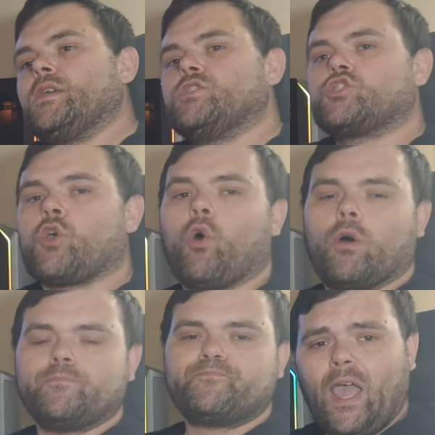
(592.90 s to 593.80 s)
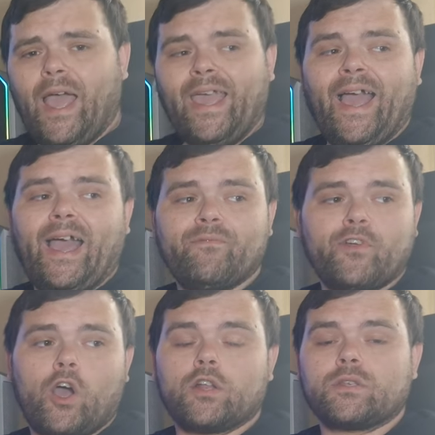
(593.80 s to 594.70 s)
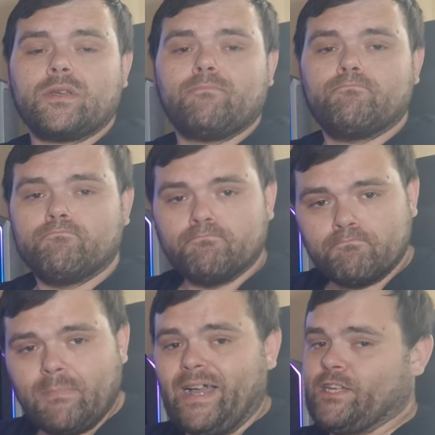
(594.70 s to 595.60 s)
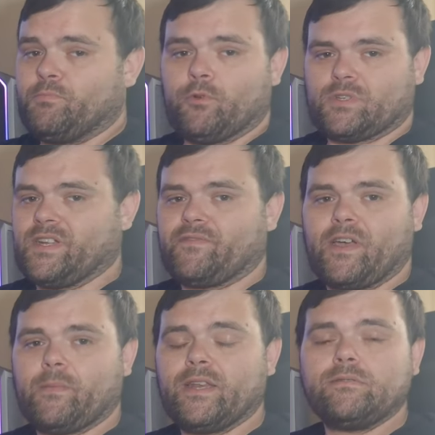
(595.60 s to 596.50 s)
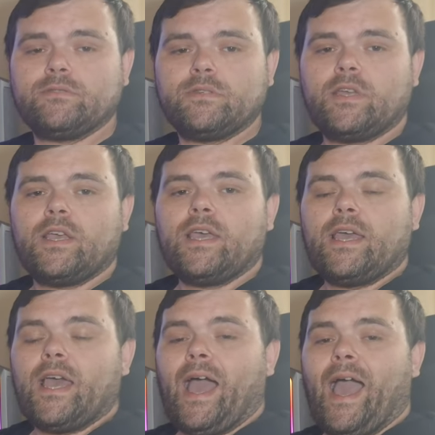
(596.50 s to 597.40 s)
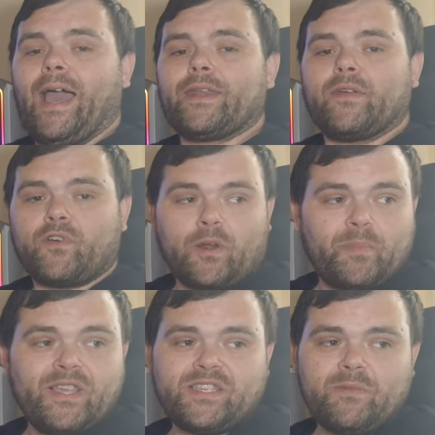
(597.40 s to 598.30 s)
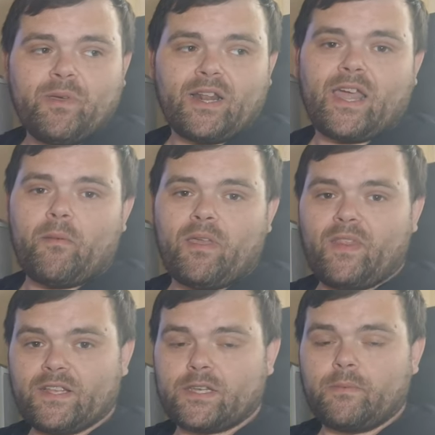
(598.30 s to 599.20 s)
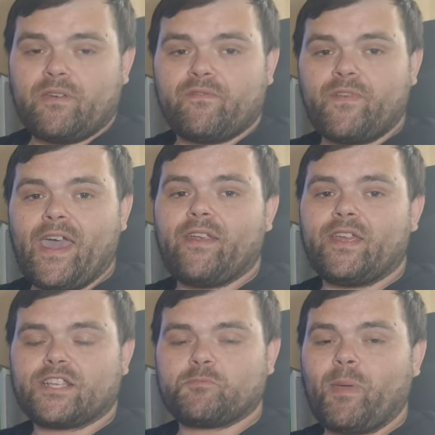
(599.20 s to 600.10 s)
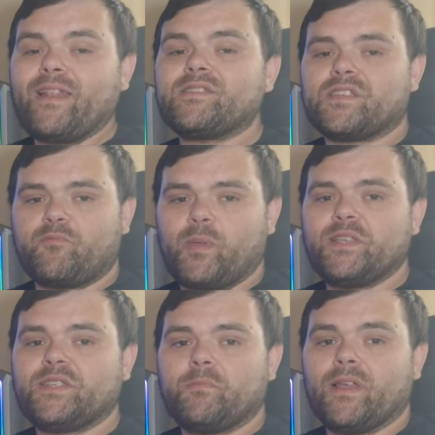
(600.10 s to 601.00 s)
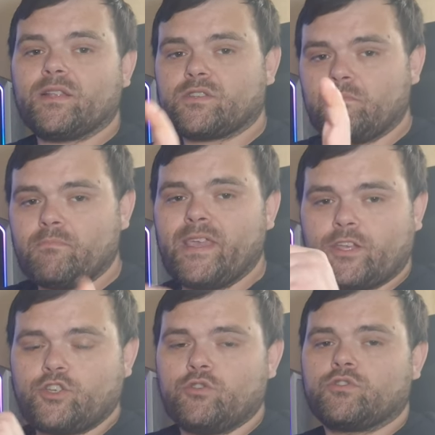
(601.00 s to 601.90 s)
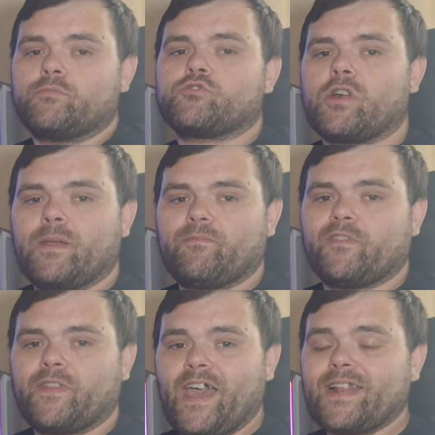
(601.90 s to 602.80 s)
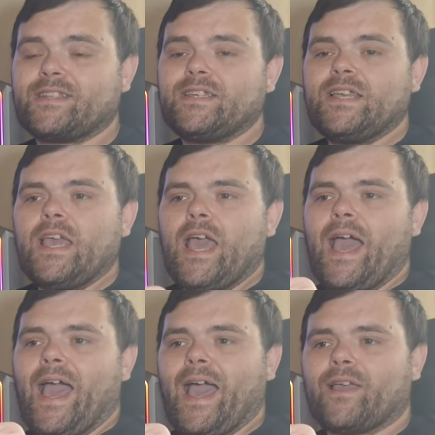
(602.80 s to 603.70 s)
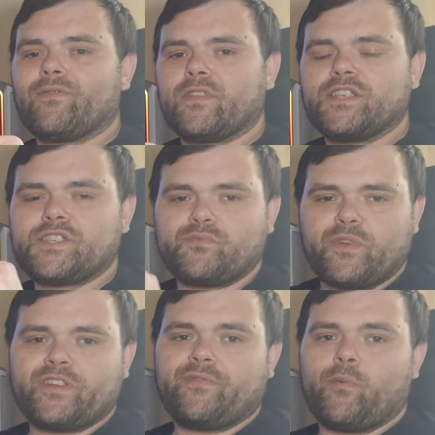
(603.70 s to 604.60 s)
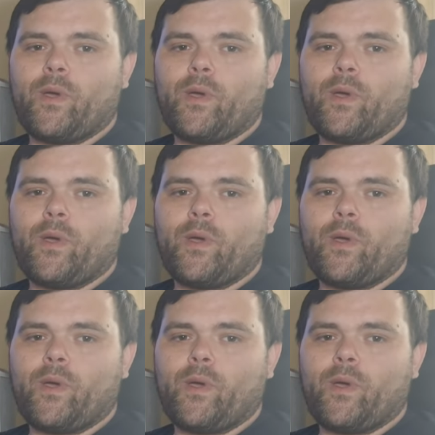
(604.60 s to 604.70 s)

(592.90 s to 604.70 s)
So, I have got much more stuff coming. And I've got a PC build coming. That's going to be a very expensive PC build, so make sure you subscribe for that. And this is Richard from